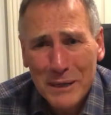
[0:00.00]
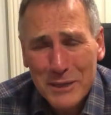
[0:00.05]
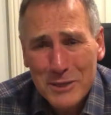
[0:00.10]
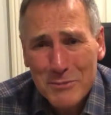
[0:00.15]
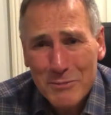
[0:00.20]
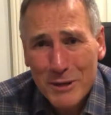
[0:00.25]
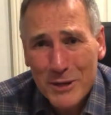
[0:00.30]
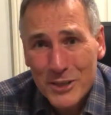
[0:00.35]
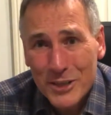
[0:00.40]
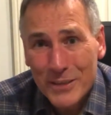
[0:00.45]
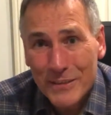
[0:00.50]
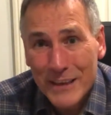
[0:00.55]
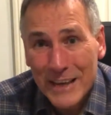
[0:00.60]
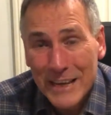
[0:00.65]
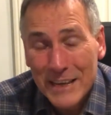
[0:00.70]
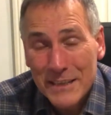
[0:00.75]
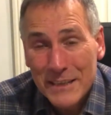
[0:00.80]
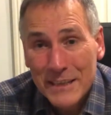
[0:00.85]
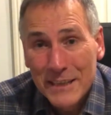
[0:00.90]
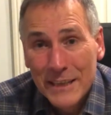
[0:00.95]
expression,
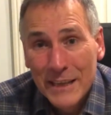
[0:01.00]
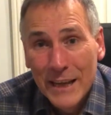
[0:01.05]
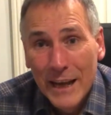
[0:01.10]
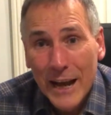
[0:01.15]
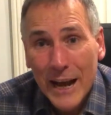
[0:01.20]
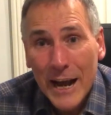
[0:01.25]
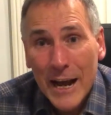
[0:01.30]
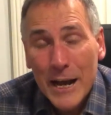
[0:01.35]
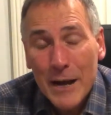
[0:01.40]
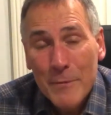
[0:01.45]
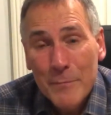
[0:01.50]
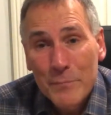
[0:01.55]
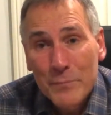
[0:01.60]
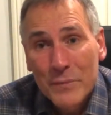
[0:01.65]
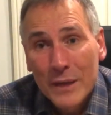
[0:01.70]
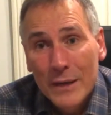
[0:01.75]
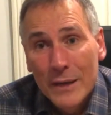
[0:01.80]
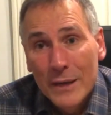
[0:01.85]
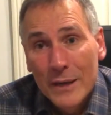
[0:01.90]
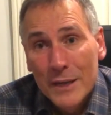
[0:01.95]
that.
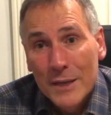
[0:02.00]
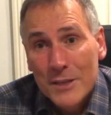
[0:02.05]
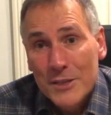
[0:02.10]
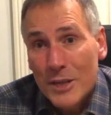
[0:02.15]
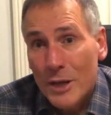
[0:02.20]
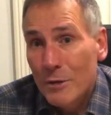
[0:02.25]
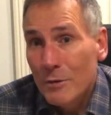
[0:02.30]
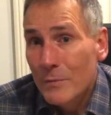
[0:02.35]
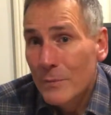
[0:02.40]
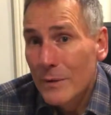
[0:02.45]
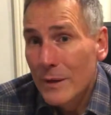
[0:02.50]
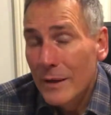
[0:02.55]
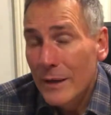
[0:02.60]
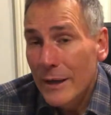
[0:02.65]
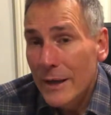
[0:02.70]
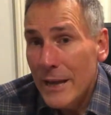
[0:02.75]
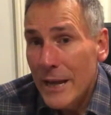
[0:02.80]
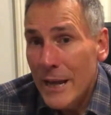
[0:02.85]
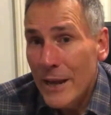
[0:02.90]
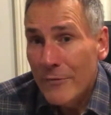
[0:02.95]
So
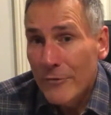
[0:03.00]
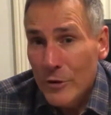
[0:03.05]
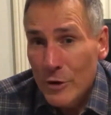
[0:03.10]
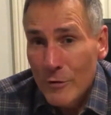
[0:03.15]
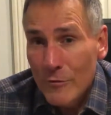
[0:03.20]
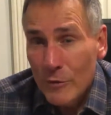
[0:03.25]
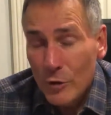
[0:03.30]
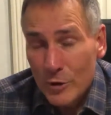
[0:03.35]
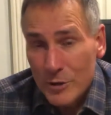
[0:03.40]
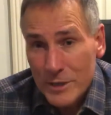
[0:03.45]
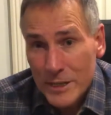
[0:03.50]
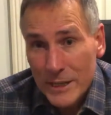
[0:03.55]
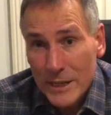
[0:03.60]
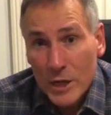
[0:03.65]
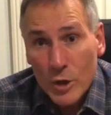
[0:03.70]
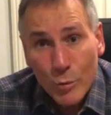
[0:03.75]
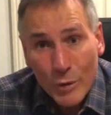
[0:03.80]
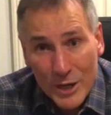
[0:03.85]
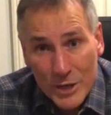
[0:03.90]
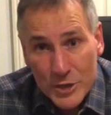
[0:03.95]
if you've got any
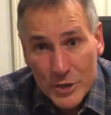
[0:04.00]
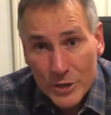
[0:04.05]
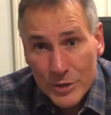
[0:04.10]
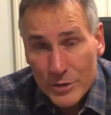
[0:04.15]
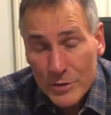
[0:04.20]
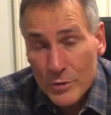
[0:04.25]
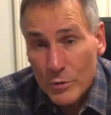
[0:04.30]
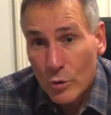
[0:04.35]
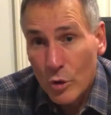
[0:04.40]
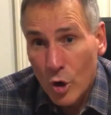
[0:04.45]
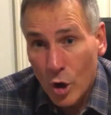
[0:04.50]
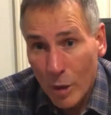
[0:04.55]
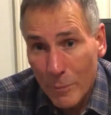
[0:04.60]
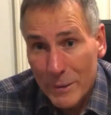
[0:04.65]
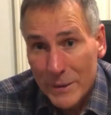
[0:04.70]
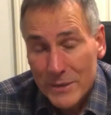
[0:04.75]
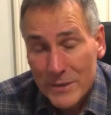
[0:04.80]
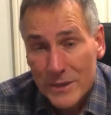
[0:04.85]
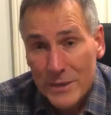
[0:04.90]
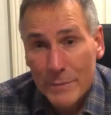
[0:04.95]
questions or
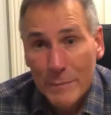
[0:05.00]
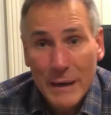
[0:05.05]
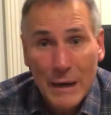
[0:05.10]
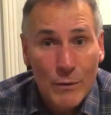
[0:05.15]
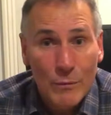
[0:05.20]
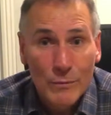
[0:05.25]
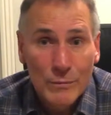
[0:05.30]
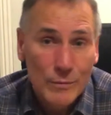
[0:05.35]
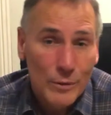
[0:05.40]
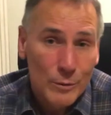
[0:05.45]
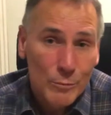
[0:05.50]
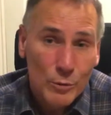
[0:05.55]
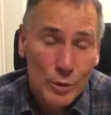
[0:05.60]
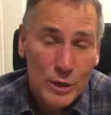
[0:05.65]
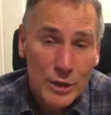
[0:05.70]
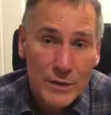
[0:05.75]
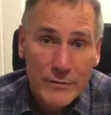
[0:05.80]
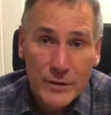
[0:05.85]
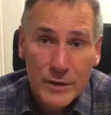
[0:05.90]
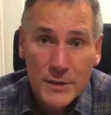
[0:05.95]
comments about what
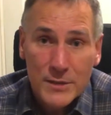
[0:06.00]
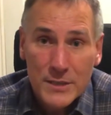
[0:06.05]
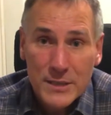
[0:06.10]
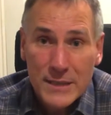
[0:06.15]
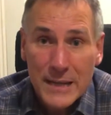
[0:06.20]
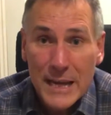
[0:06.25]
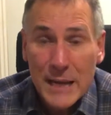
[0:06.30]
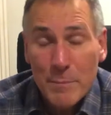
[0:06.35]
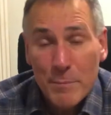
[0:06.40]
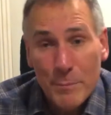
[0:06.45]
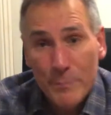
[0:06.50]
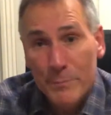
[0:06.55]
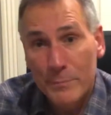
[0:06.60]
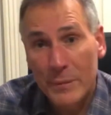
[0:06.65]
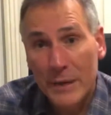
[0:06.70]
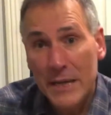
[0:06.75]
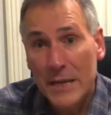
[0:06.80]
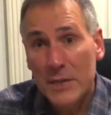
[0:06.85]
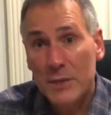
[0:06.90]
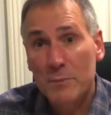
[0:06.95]
you've heard today,
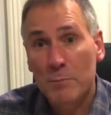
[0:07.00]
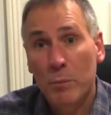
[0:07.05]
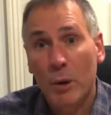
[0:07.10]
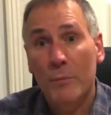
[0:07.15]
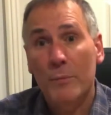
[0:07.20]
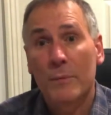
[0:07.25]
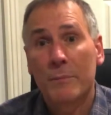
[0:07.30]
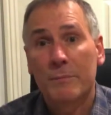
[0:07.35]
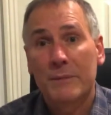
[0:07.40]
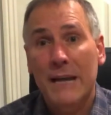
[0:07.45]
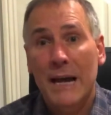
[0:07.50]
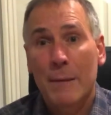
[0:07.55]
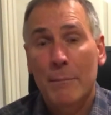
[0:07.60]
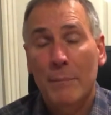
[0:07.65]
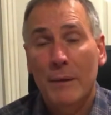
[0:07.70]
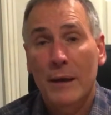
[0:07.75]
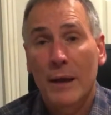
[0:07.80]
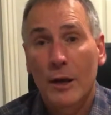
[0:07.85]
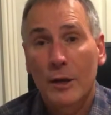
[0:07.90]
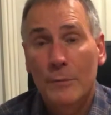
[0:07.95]
please pop them down
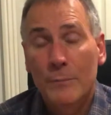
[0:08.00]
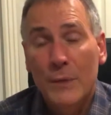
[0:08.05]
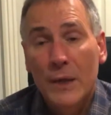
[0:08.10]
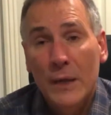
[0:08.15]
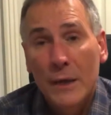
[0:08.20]
below.